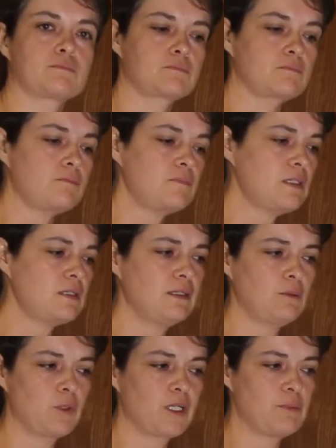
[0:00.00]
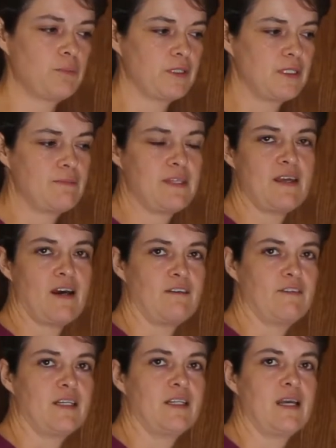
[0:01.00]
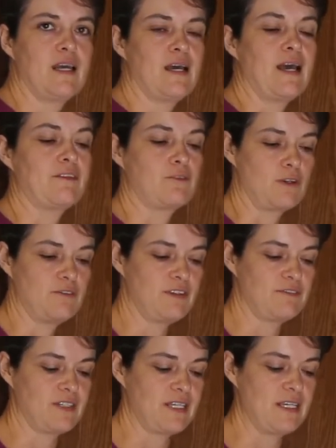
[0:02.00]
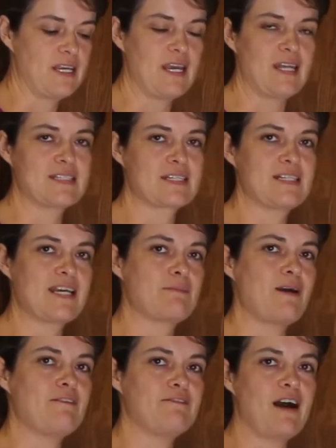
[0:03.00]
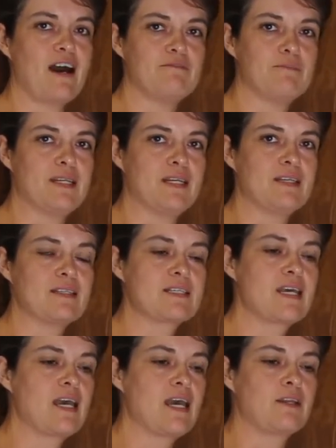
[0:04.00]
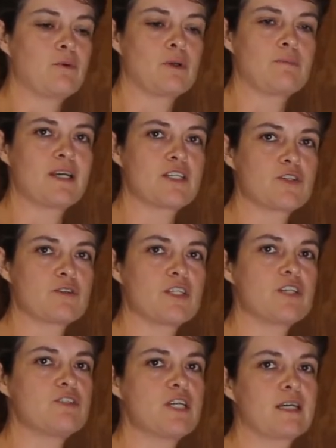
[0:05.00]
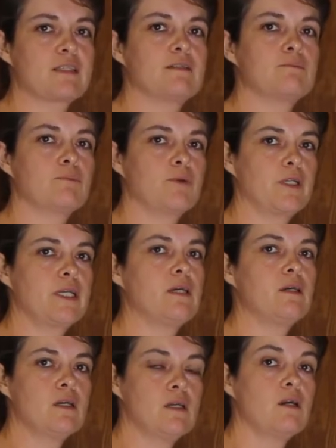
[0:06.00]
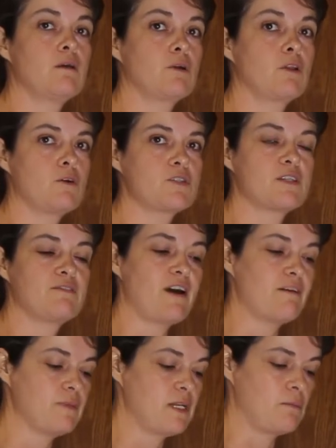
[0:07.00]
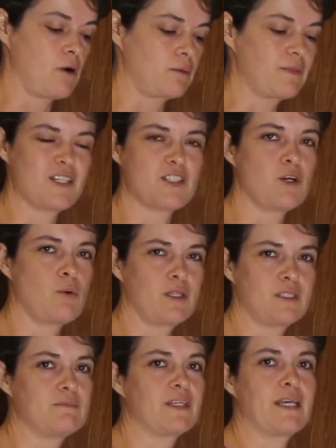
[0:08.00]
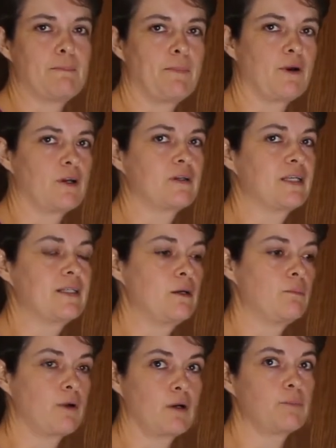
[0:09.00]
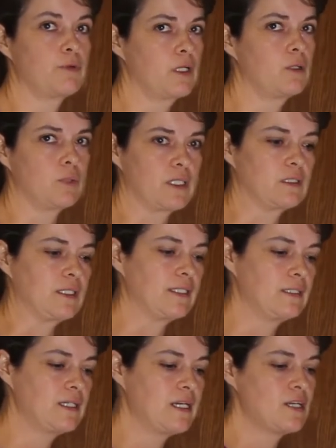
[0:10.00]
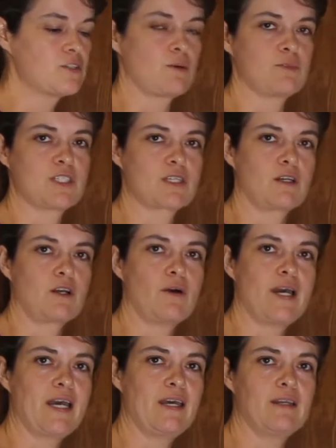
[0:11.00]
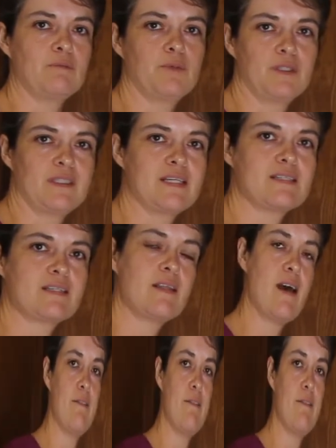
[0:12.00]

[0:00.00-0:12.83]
then we're going to put them in the oven at 350, and it's going to take about 5 minutes. And you want to make sure that you check them pretty close to the 5-minute mark, because you don't want them to get burnt, and they'll burn pretty quickly. So I'm just going to go ahead and put these in the